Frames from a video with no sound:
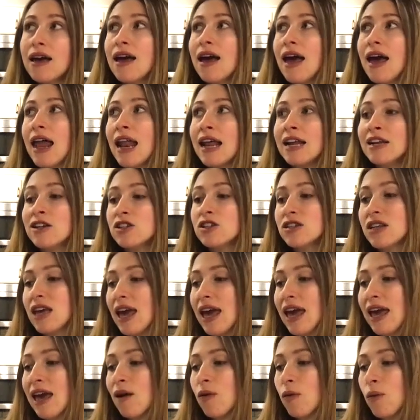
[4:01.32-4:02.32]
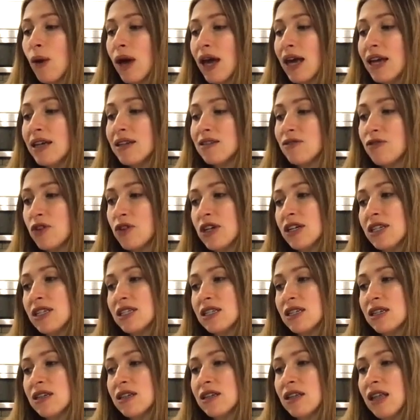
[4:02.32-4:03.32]
and I just can't wait for it
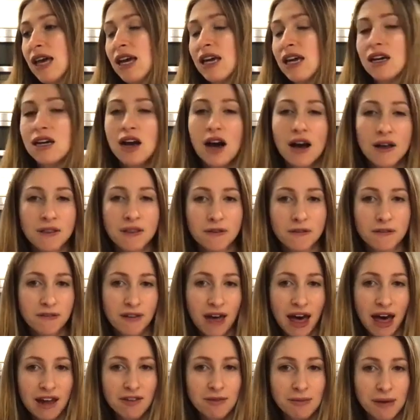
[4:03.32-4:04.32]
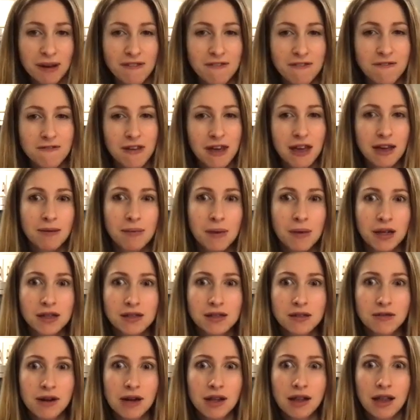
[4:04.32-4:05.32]
to like cut the fat of my fake
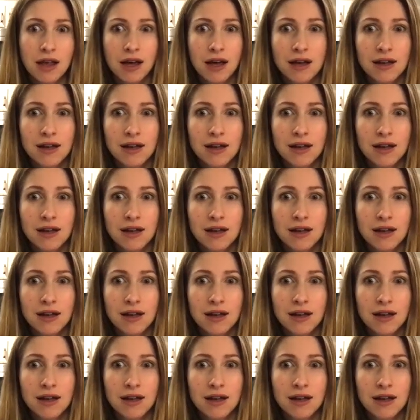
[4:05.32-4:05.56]
mozzarella.